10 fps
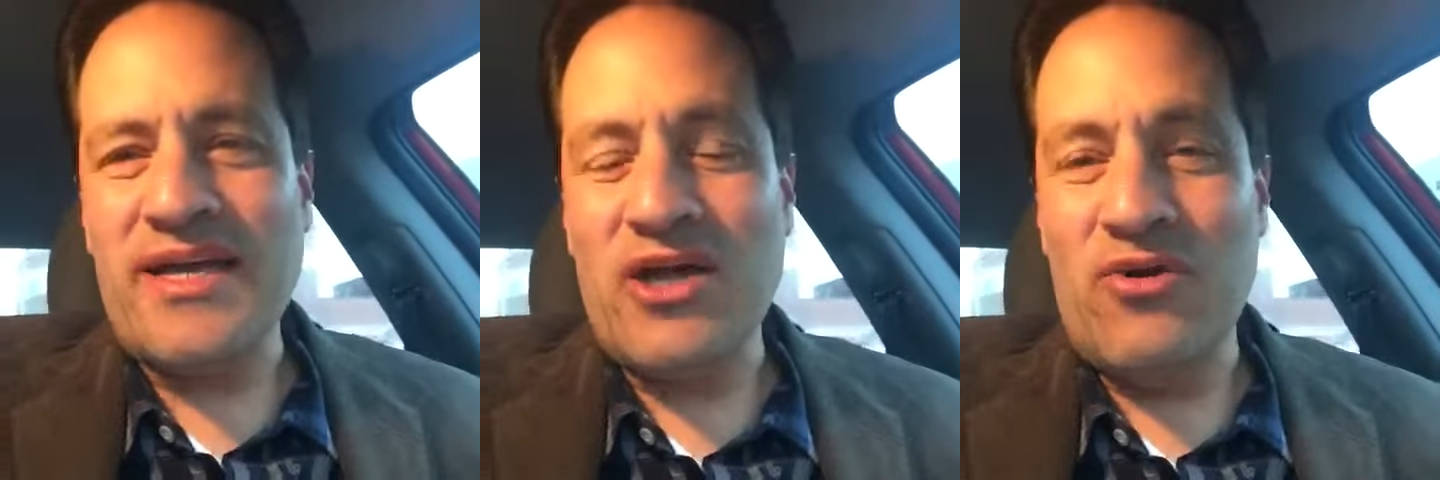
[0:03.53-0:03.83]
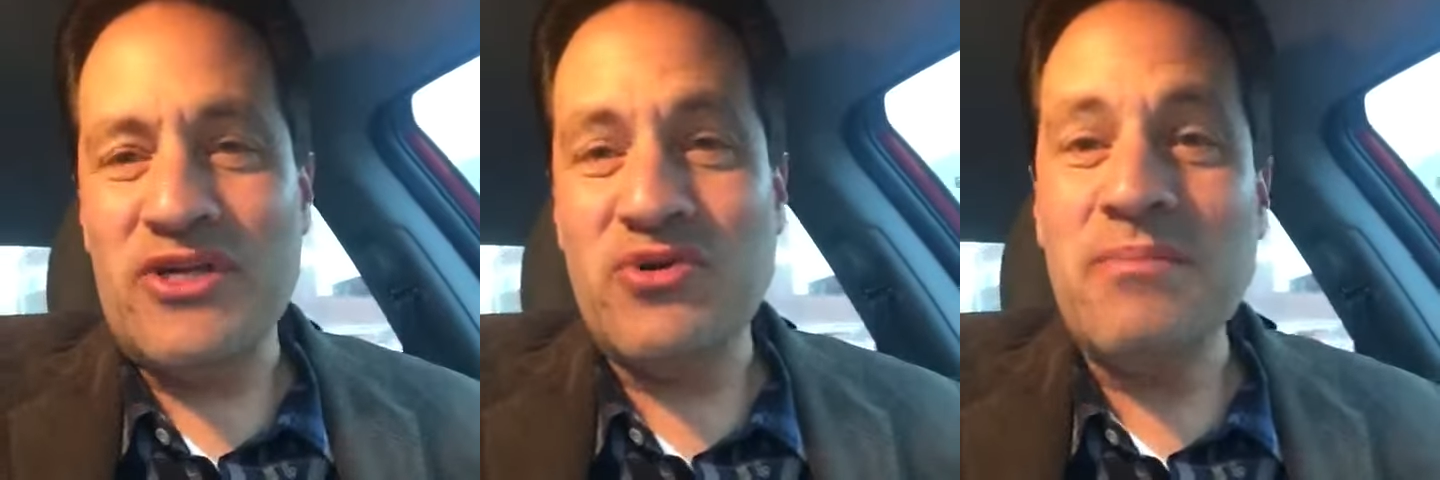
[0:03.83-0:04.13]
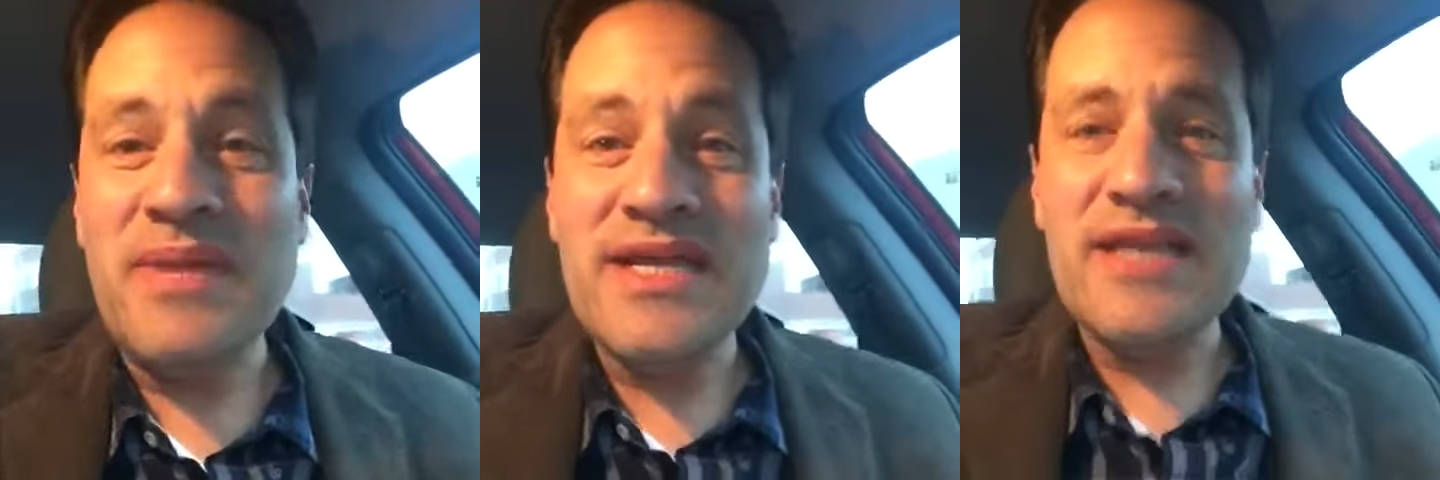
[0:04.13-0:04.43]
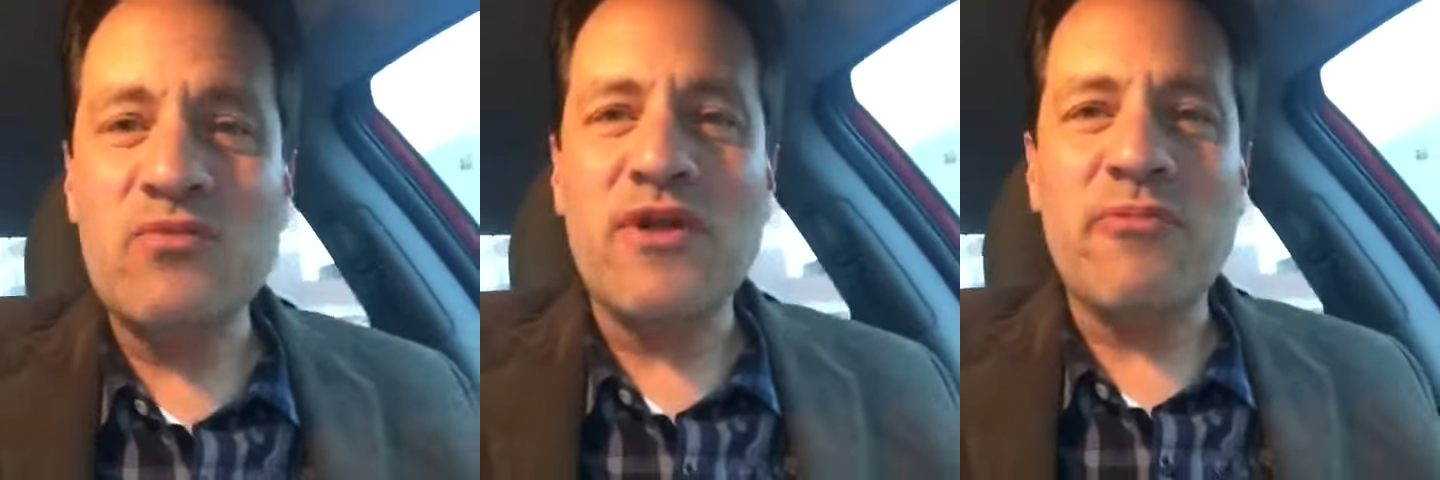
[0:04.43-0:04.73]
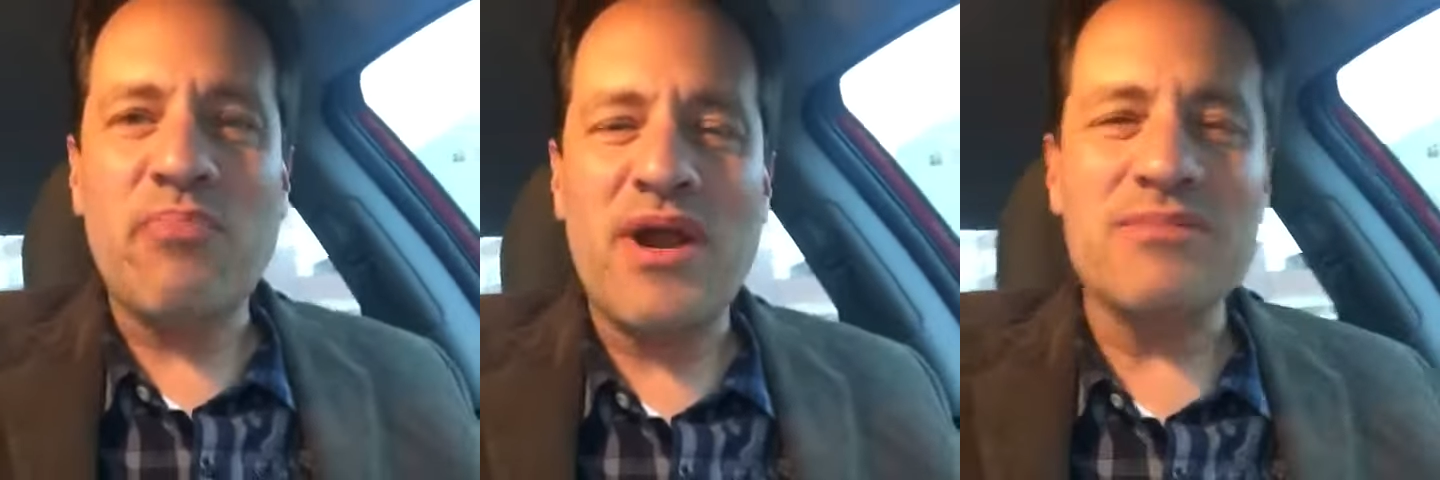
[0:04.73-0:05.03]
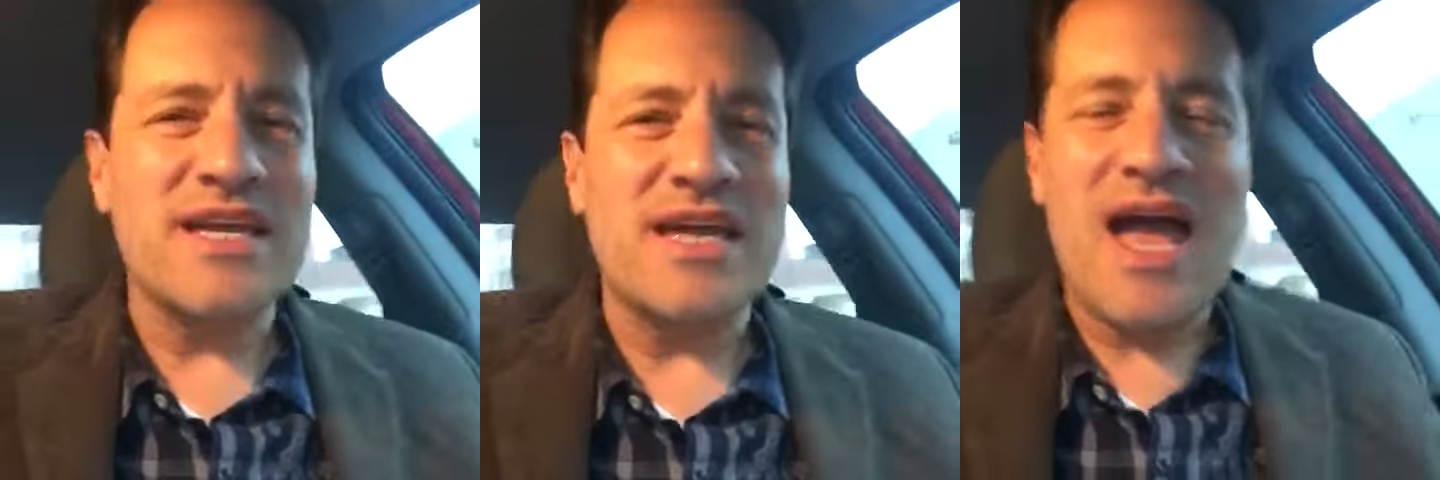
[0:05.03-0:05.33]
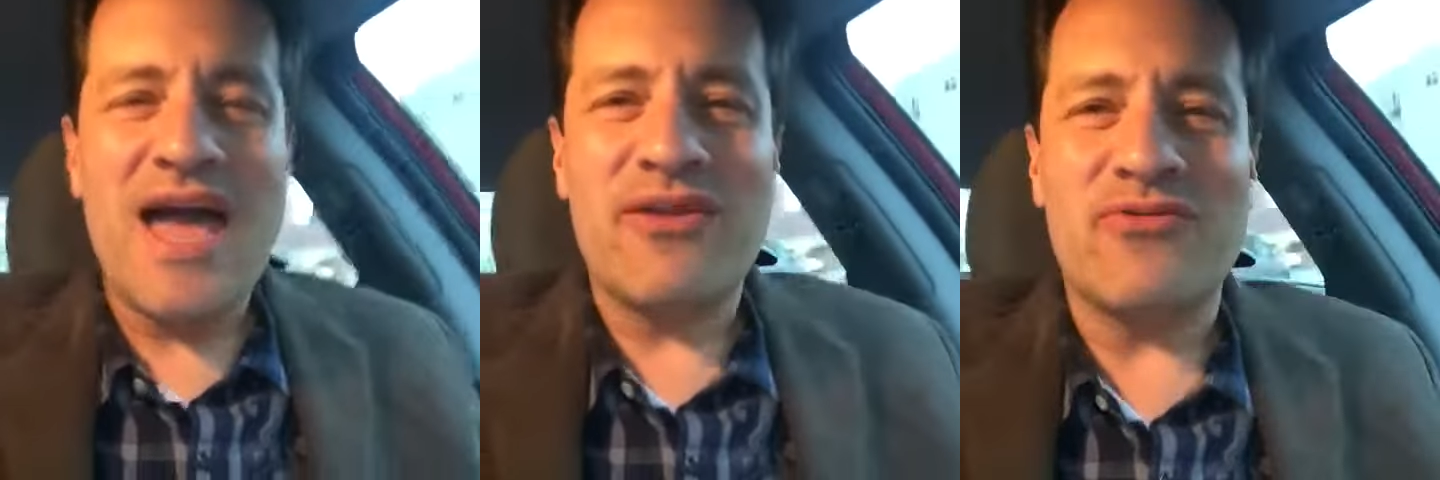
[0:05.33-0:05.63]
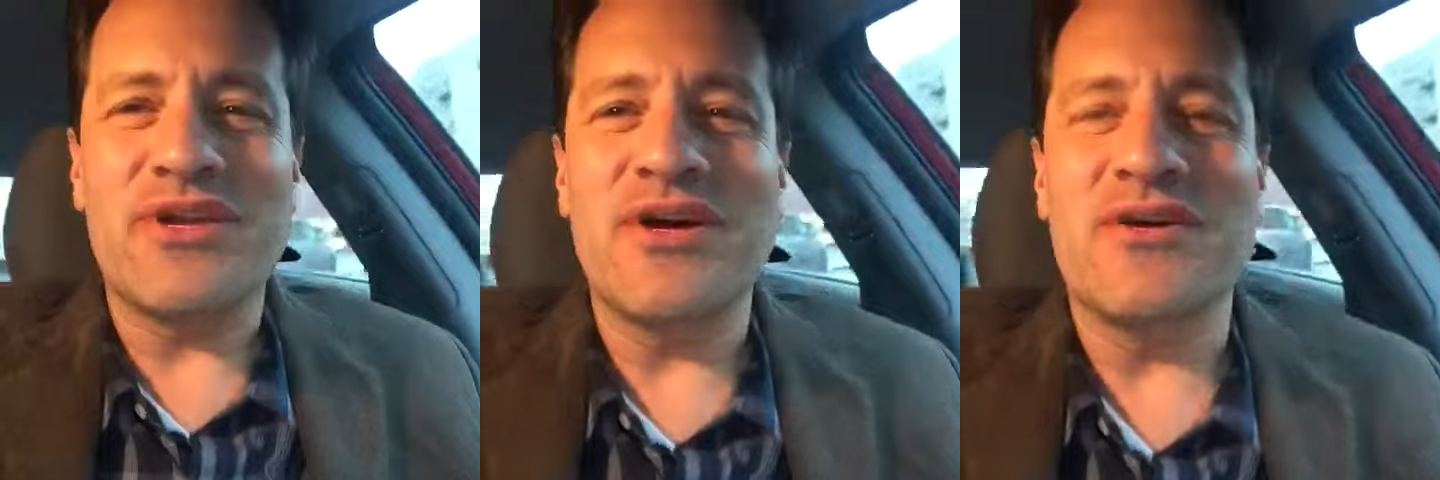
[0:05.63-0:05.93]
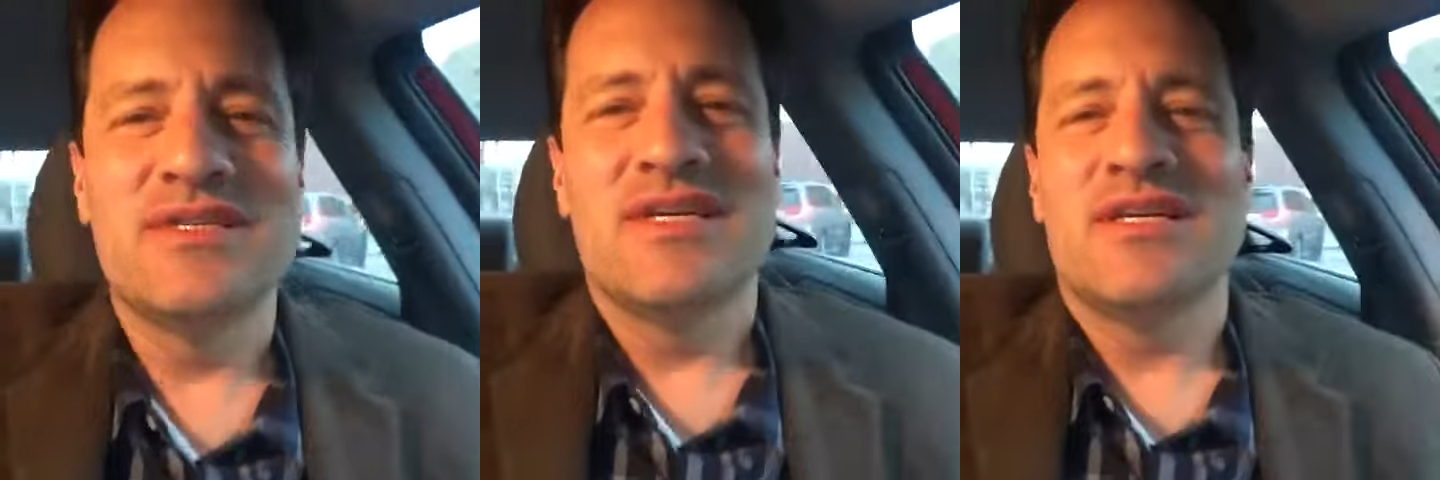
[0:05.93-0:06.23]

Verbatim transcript: go into a meeting with probably, I don't know,